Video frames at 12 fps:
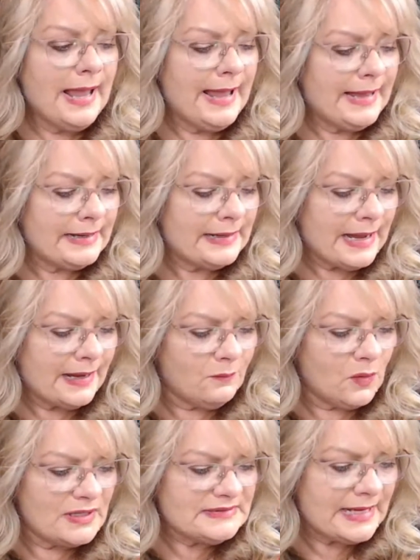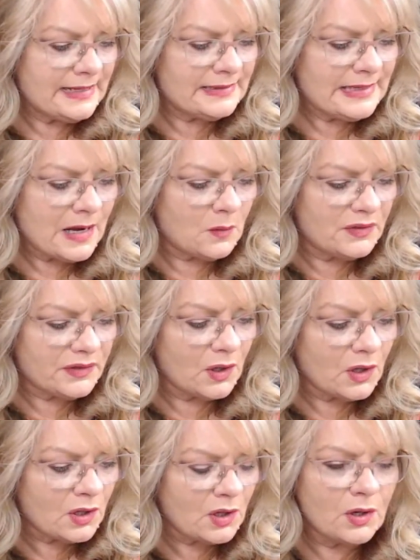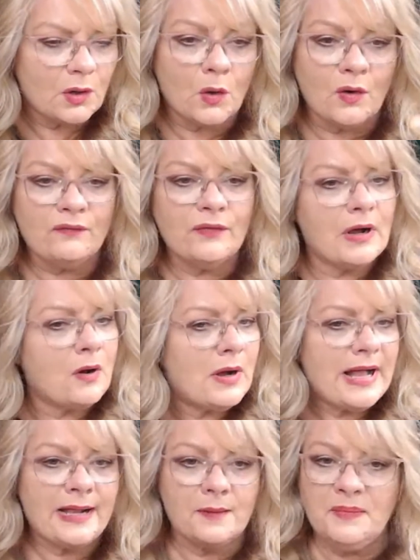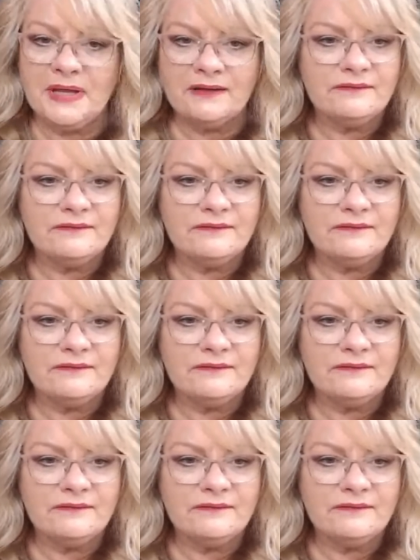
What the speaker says: And I was hanging out with her over, I had a big